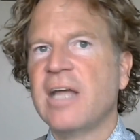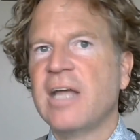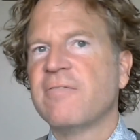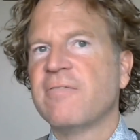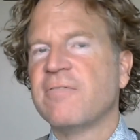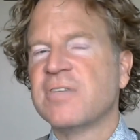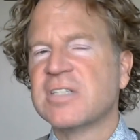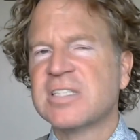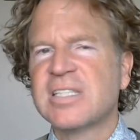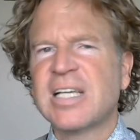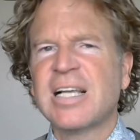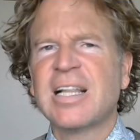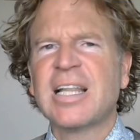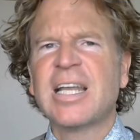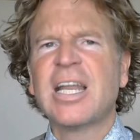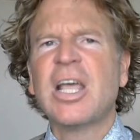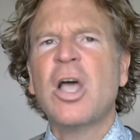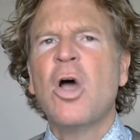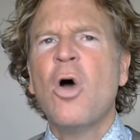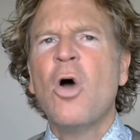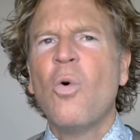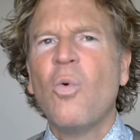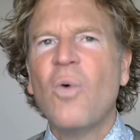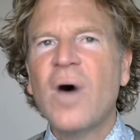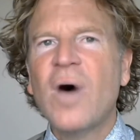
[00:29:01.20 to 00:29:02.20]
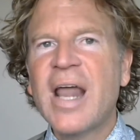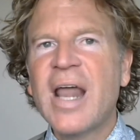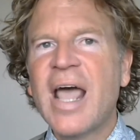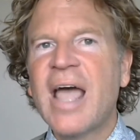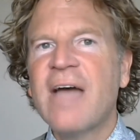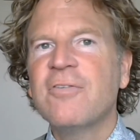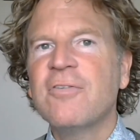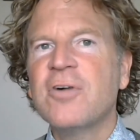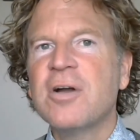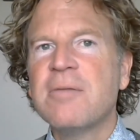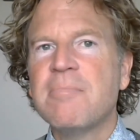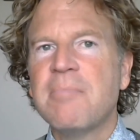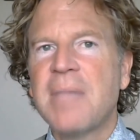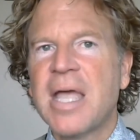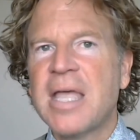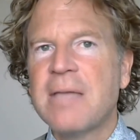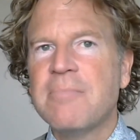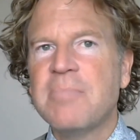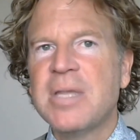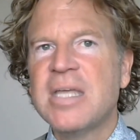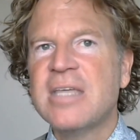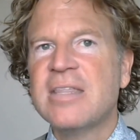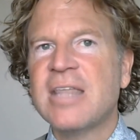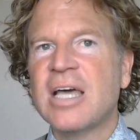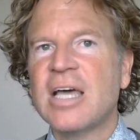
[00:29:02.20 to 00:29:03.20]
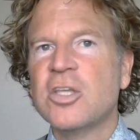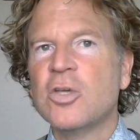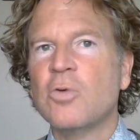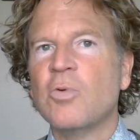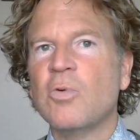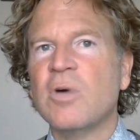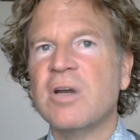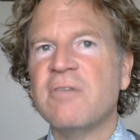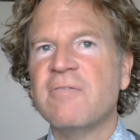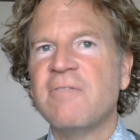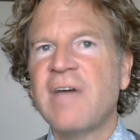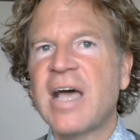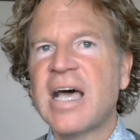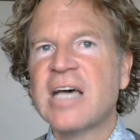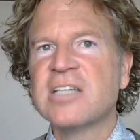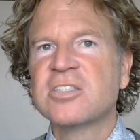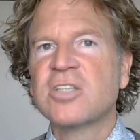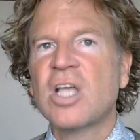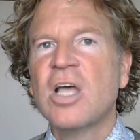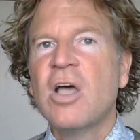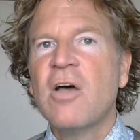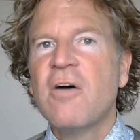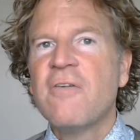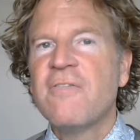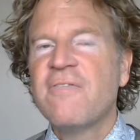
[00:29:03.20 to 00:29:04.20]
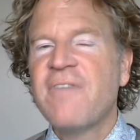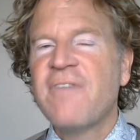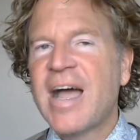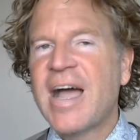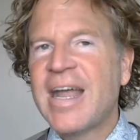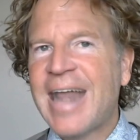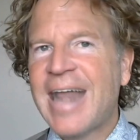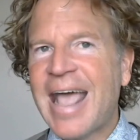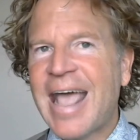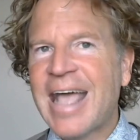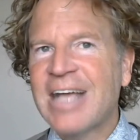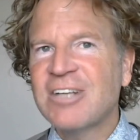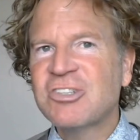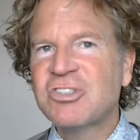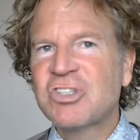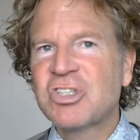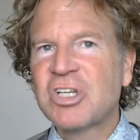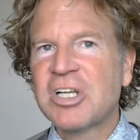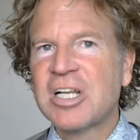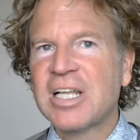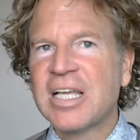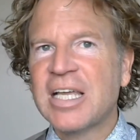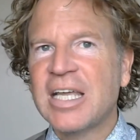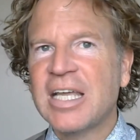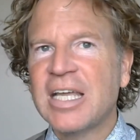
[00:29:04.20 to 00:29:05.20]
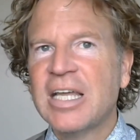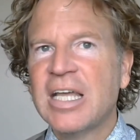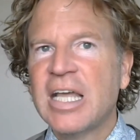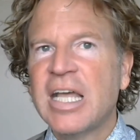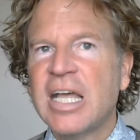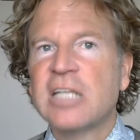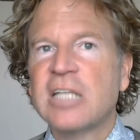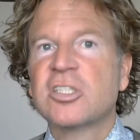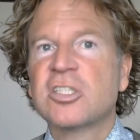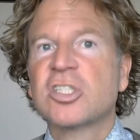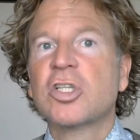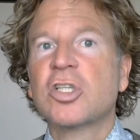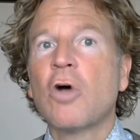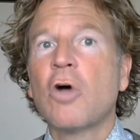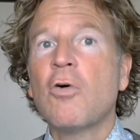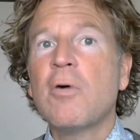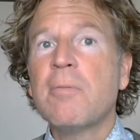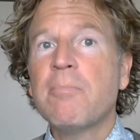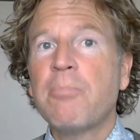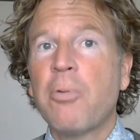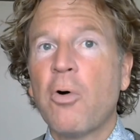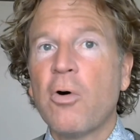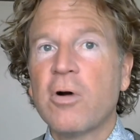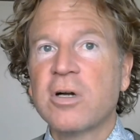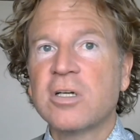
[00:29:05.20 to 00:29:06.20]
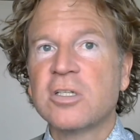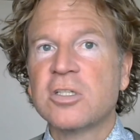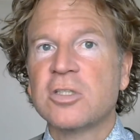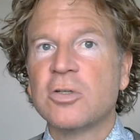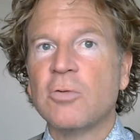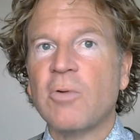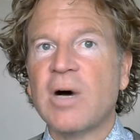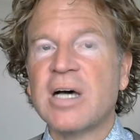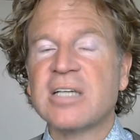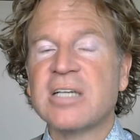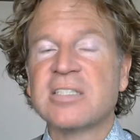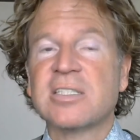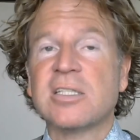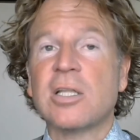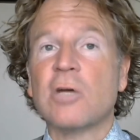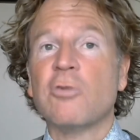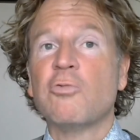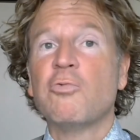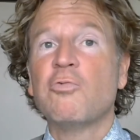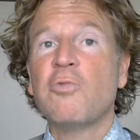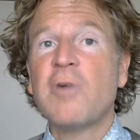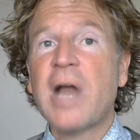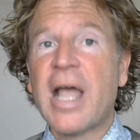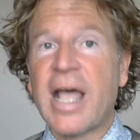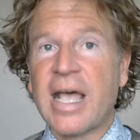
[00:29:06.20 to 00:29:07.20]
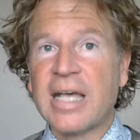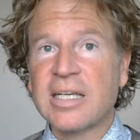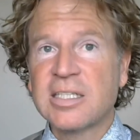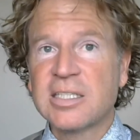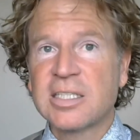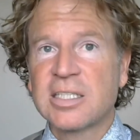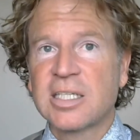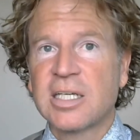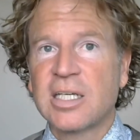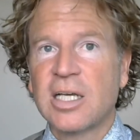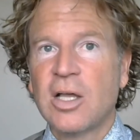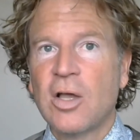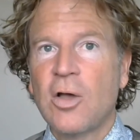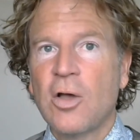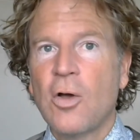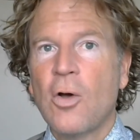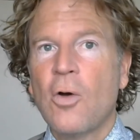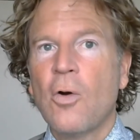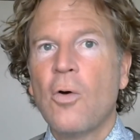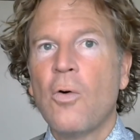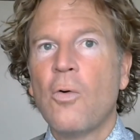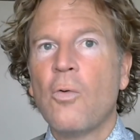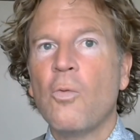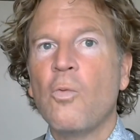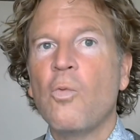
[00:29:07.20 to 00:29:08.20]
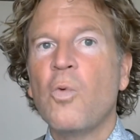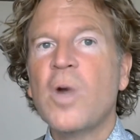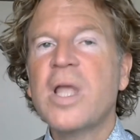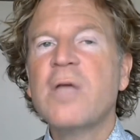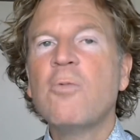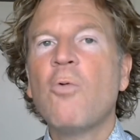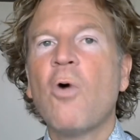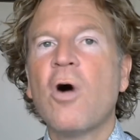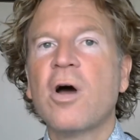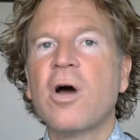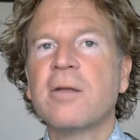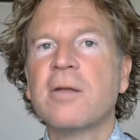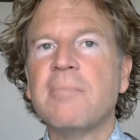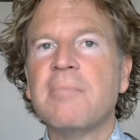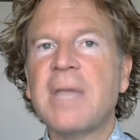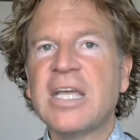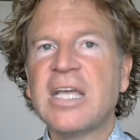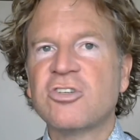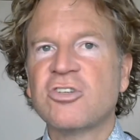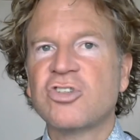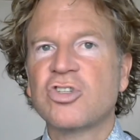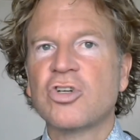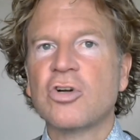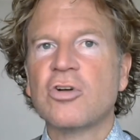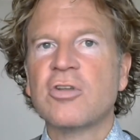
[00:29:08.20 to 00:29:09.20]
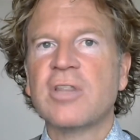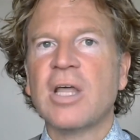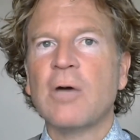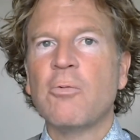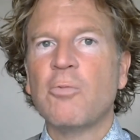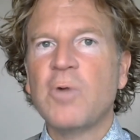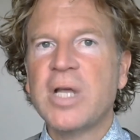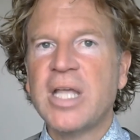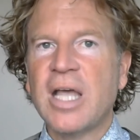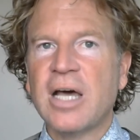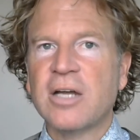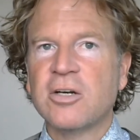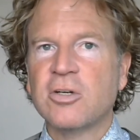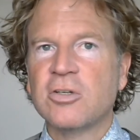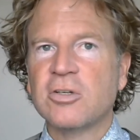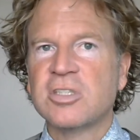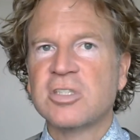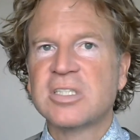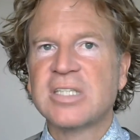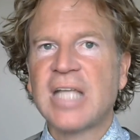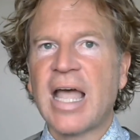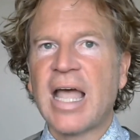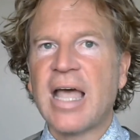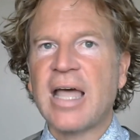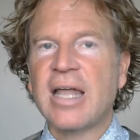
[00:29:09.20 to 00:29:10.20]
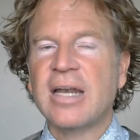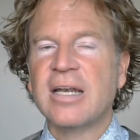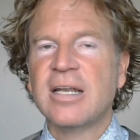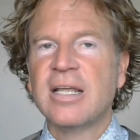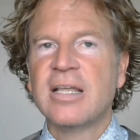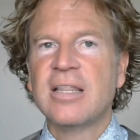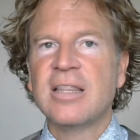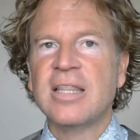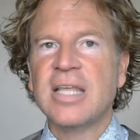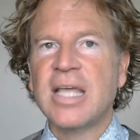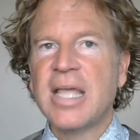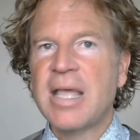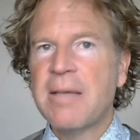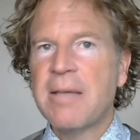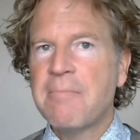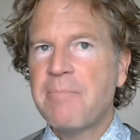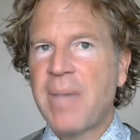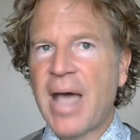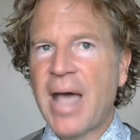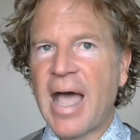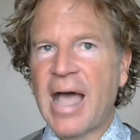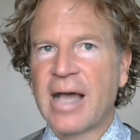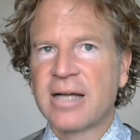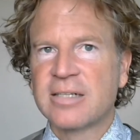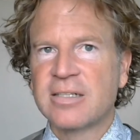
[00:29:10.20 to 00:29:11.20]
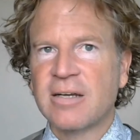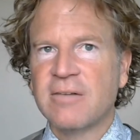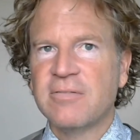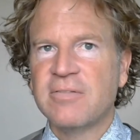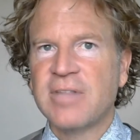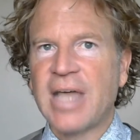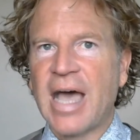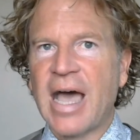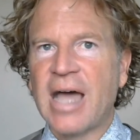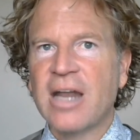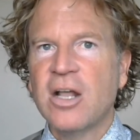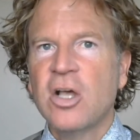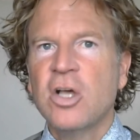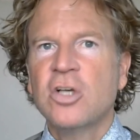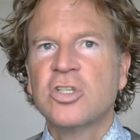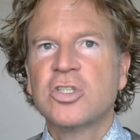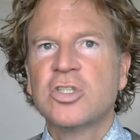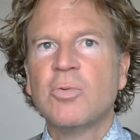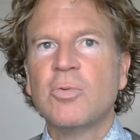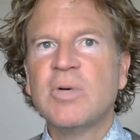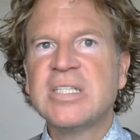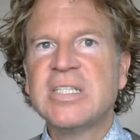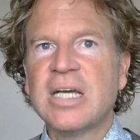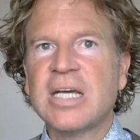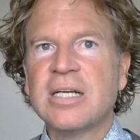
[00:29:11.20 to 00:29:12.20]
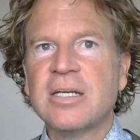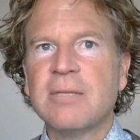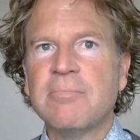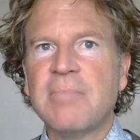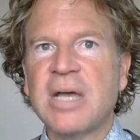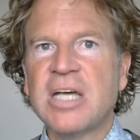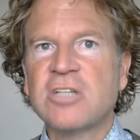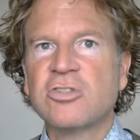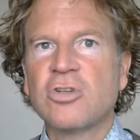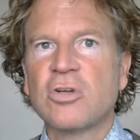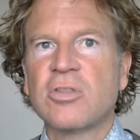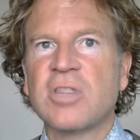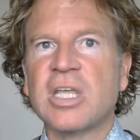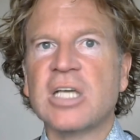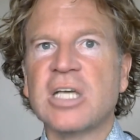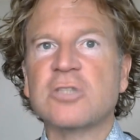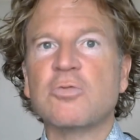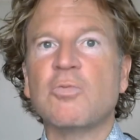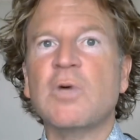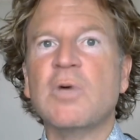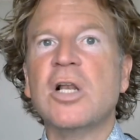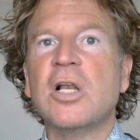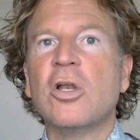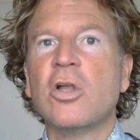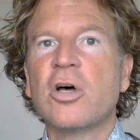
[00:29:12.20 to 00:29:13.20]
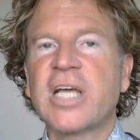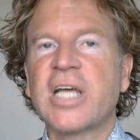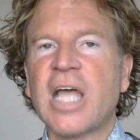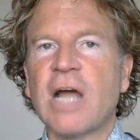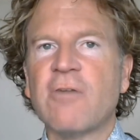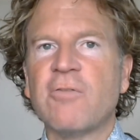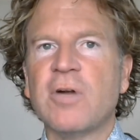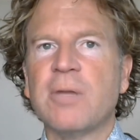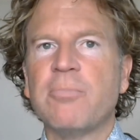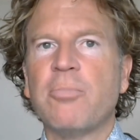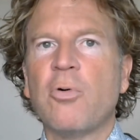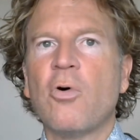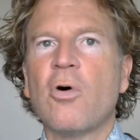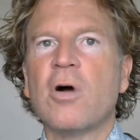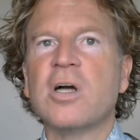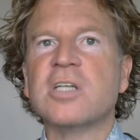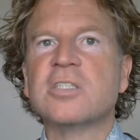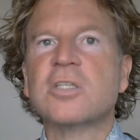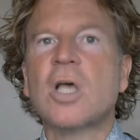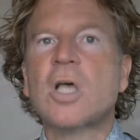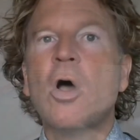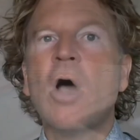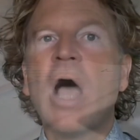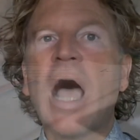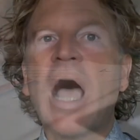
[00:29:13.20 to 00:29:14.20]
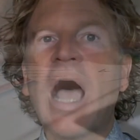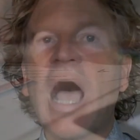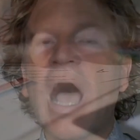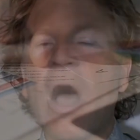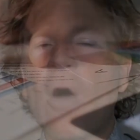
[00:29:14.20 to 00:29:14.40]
facility, whatever it may be that you invest, financially, it's so important to us, the risk. We want to make sure that we understand the impact of that. So we tend to measure things. We look at reports. How